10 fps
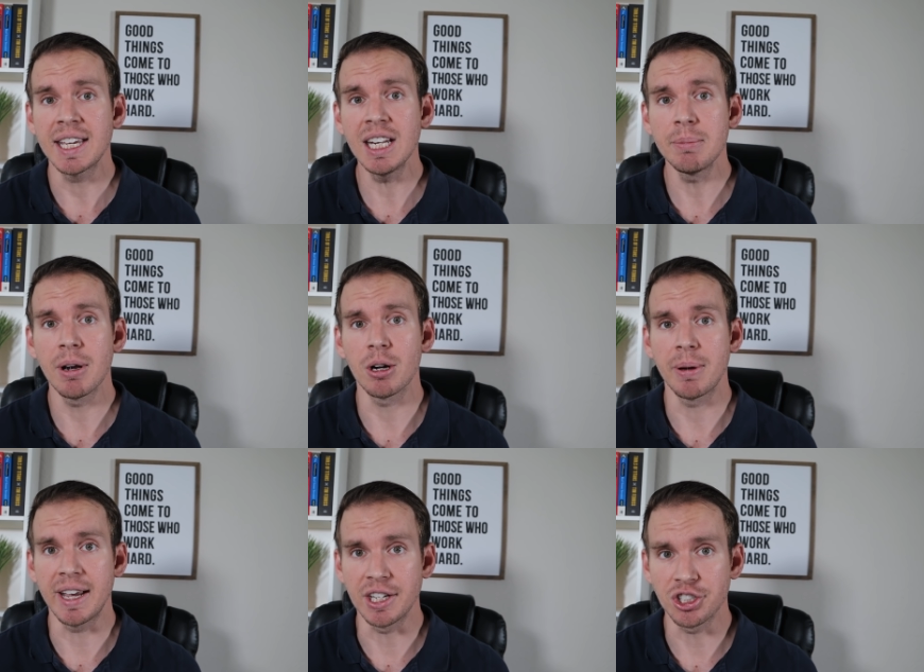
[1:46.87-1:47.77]
get a better
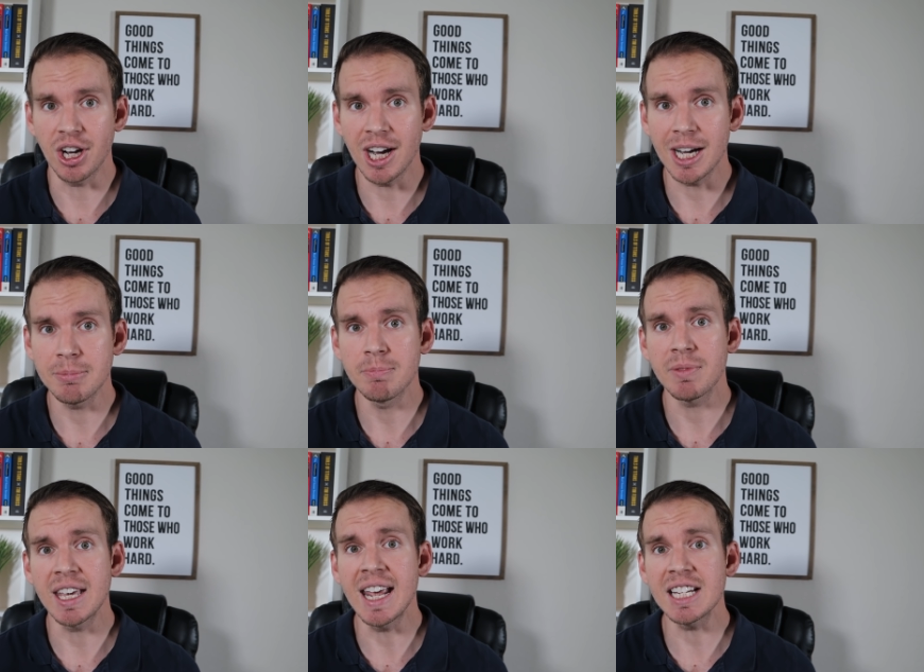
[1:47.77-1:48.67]
paying job,
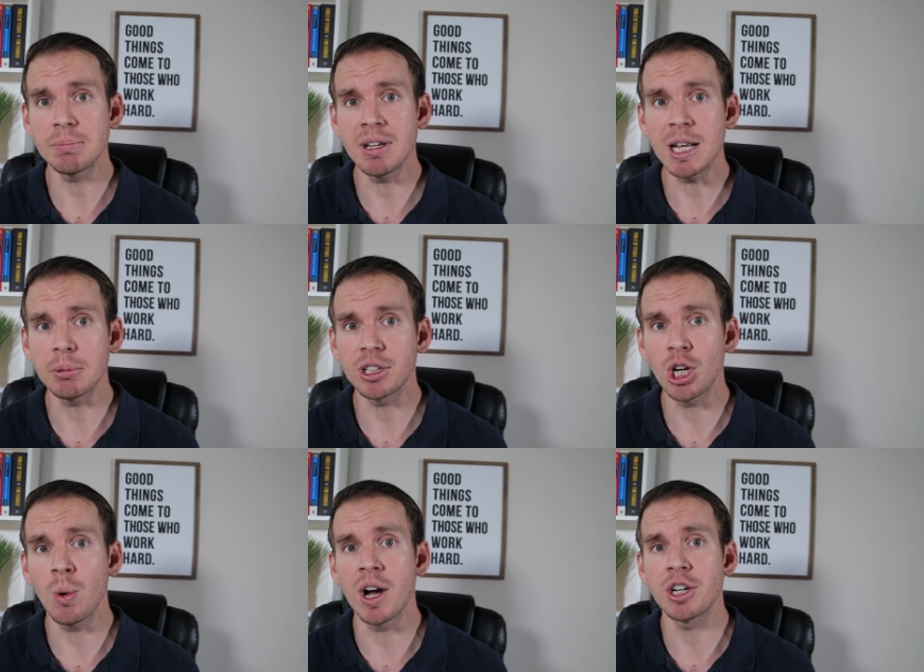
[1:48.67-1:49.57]
and has been able to
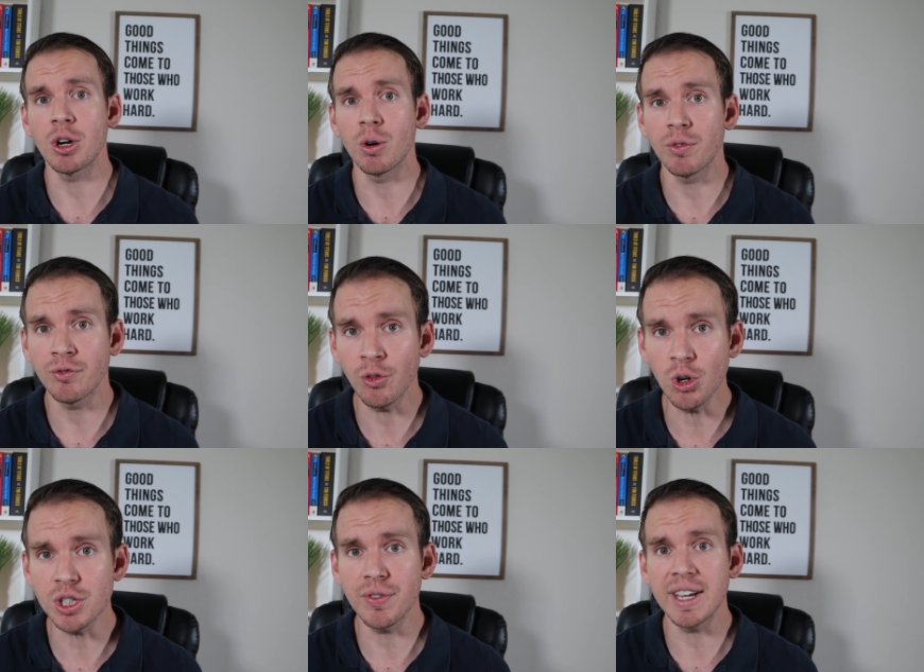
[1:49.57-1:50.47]
go on her
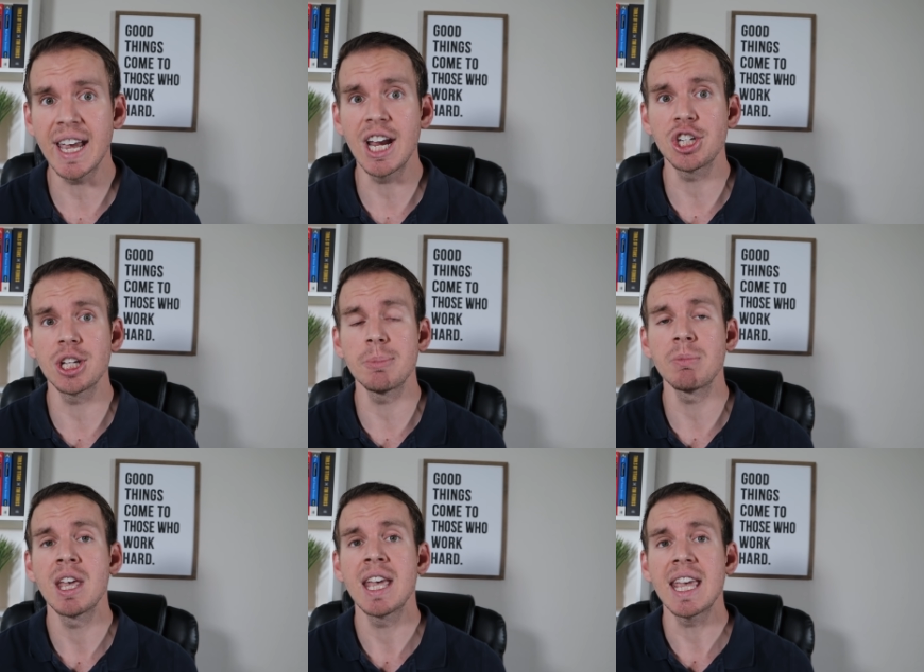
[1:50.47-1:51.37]
first
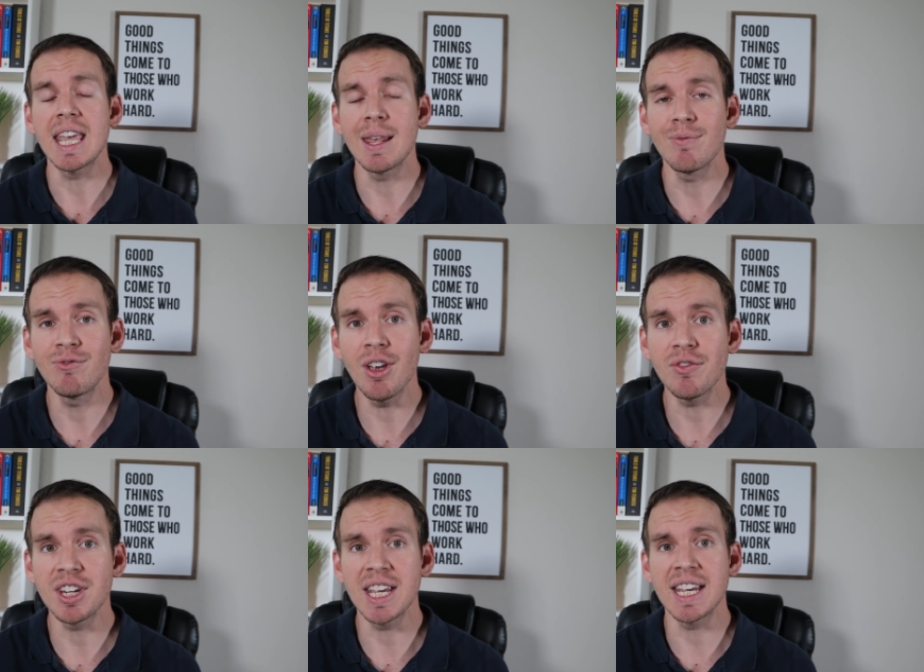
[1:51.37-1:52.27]
vacation in
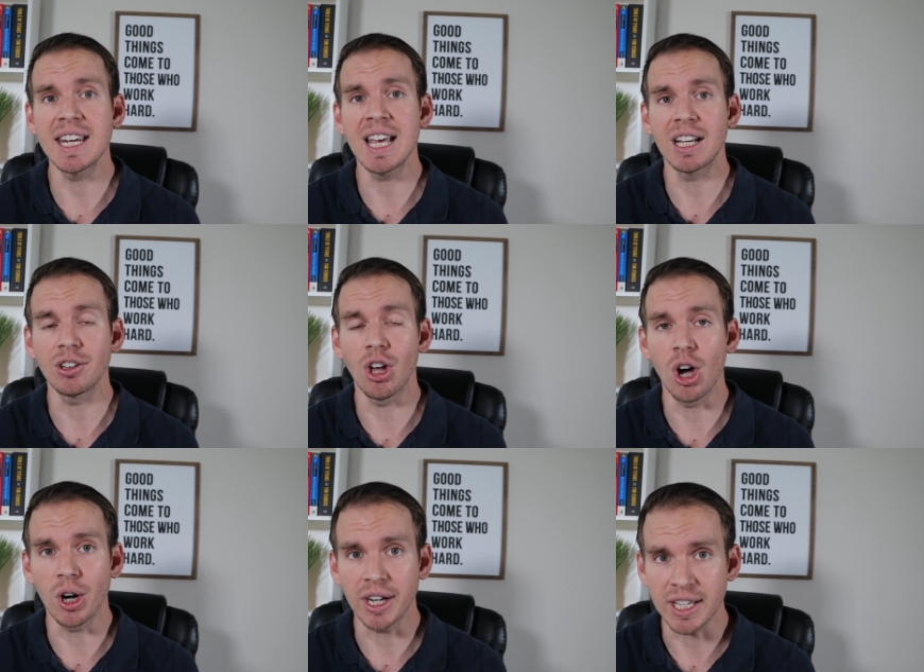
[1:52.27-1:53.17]
15
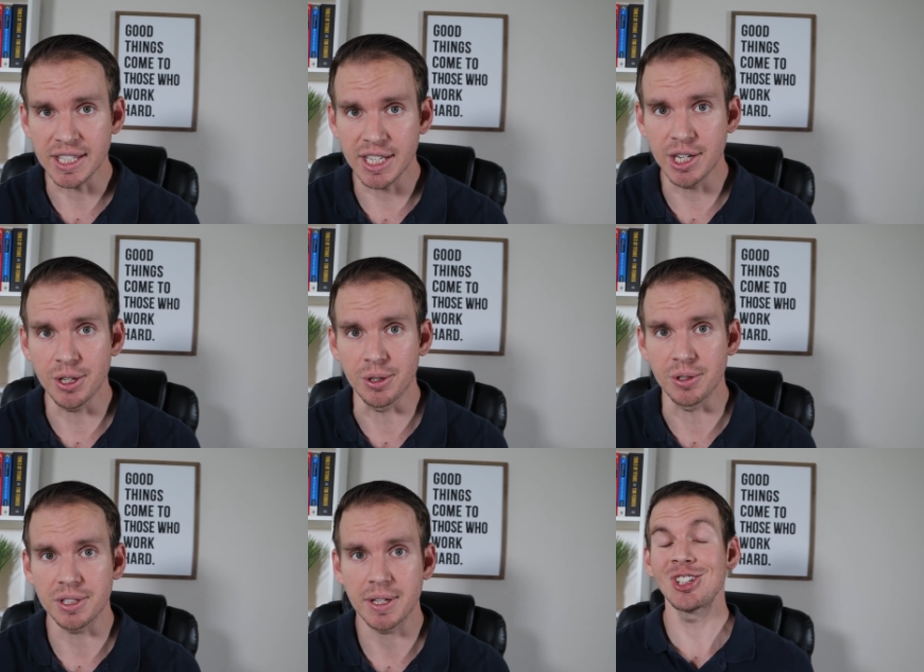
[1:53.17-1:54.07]
long
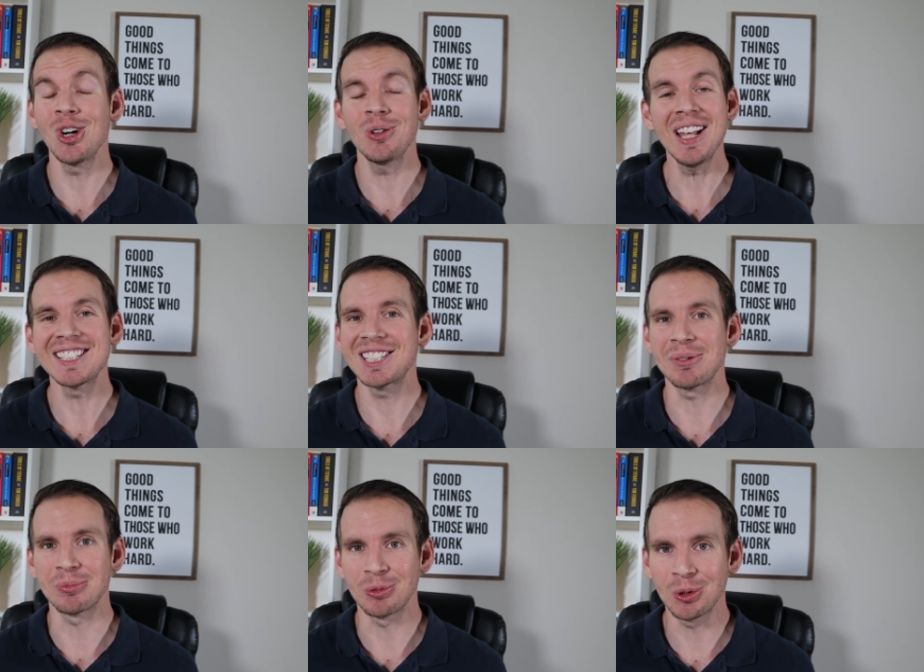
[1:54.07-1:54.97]
years. So that's
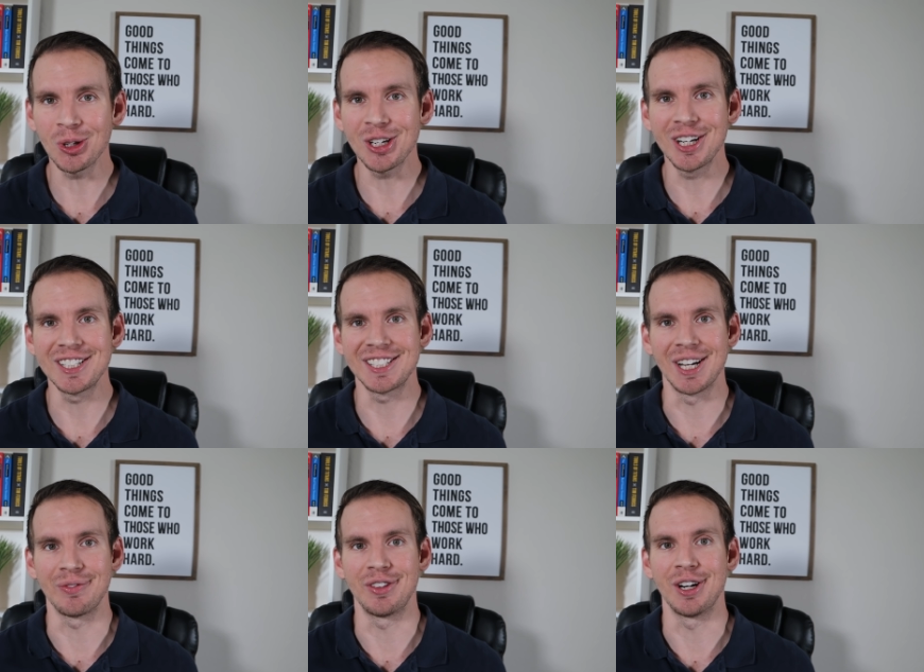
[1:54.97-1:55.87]
some really good
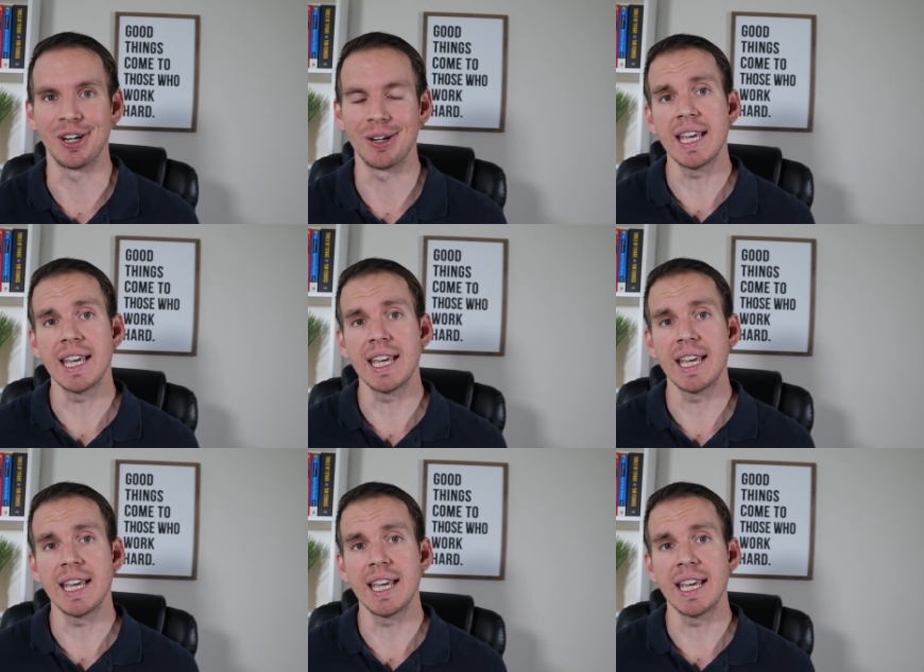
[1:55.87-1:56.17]
stuff there.